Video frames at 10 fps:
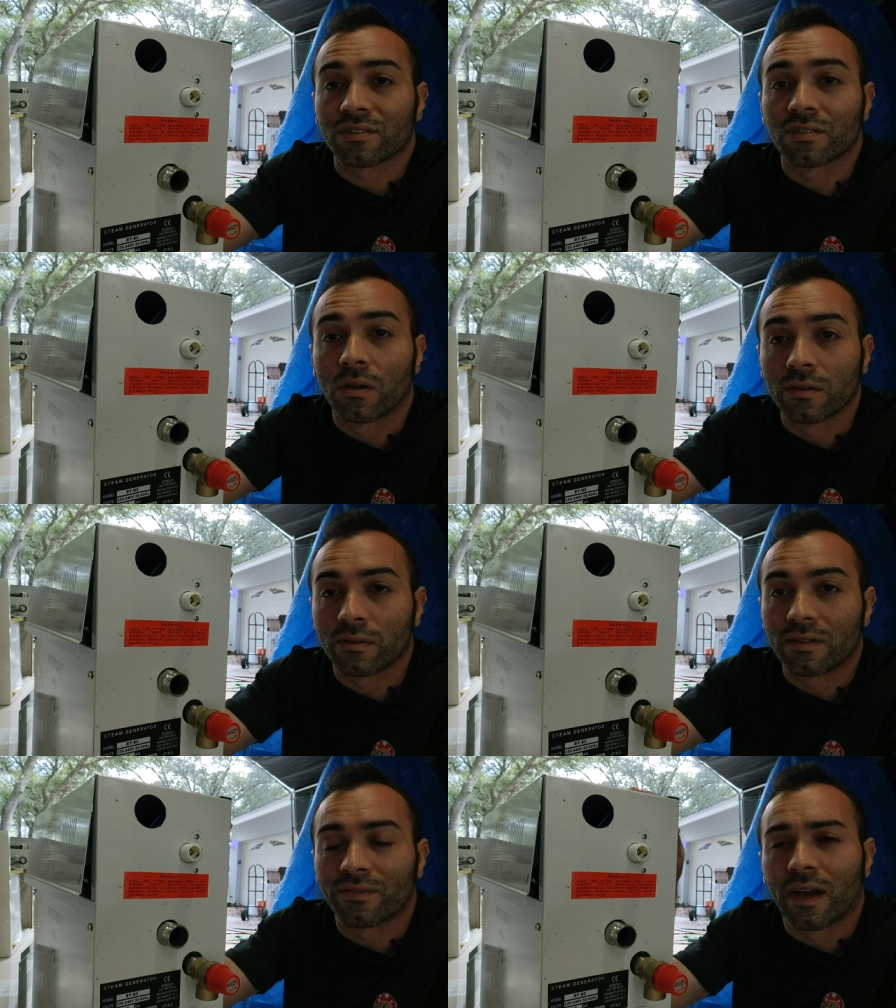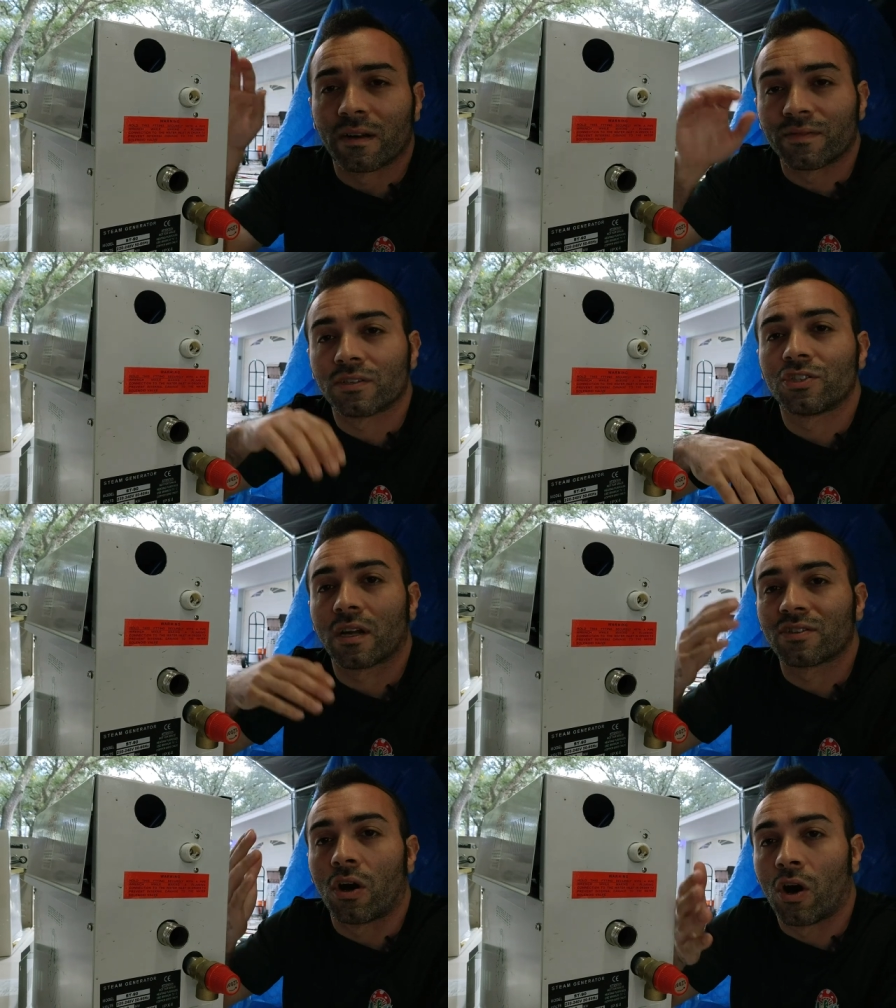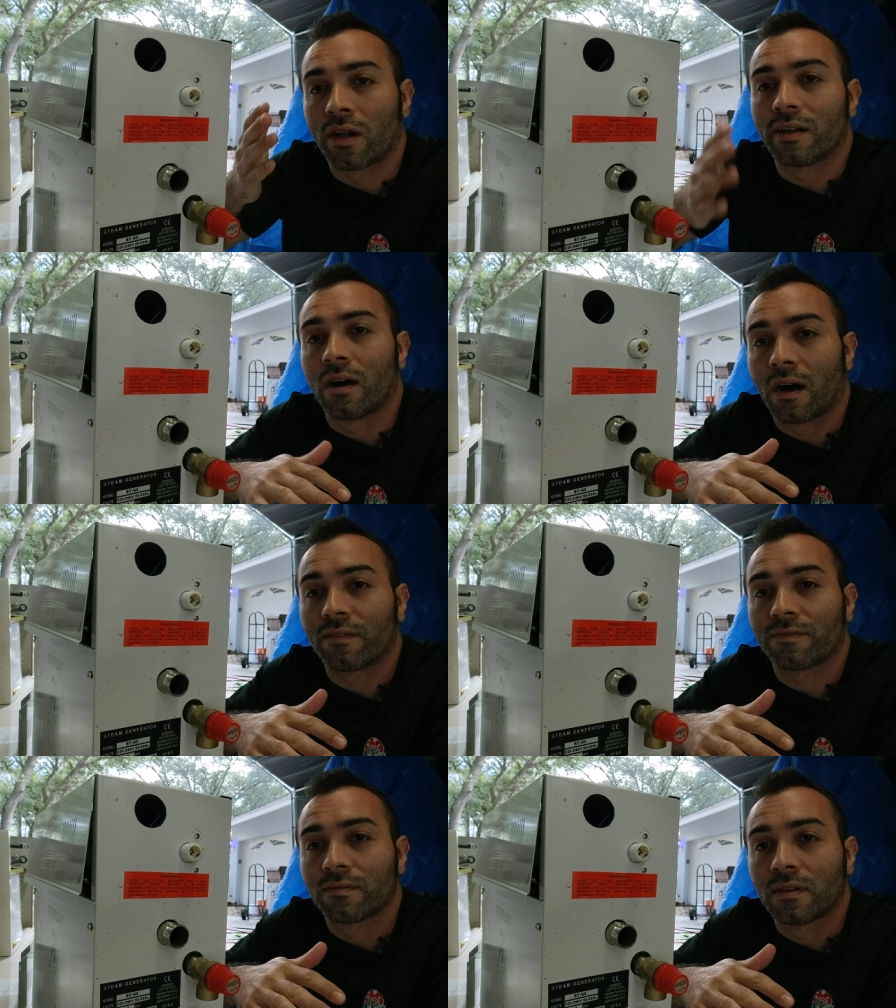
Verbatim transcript: solenoid valve that shuts on and off